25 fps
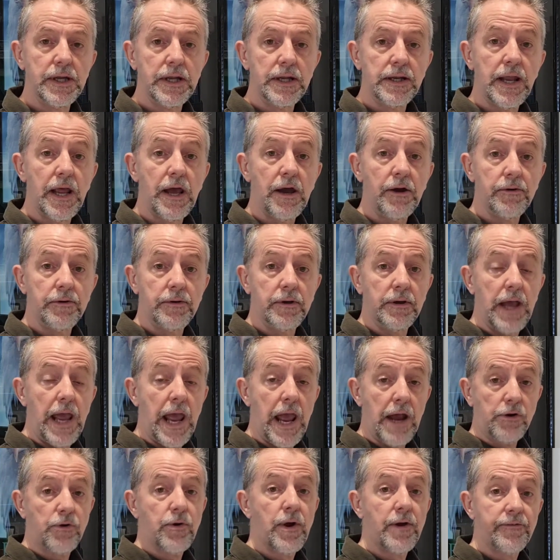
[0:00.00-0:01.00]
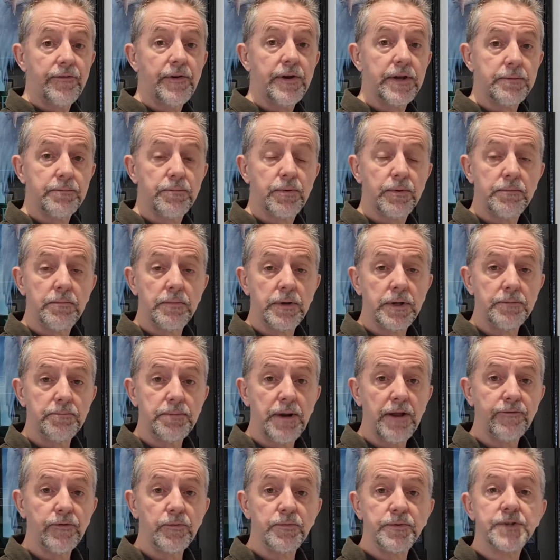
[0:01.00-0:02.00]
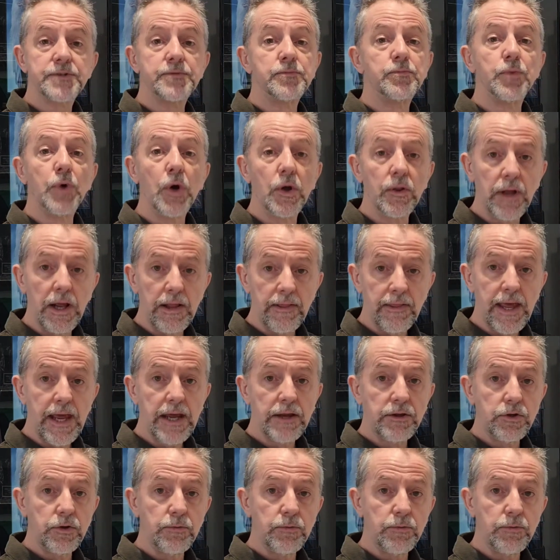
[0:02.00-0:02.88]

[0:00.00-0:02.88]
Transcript: Now, our crowdfunding platform doesn't work like that.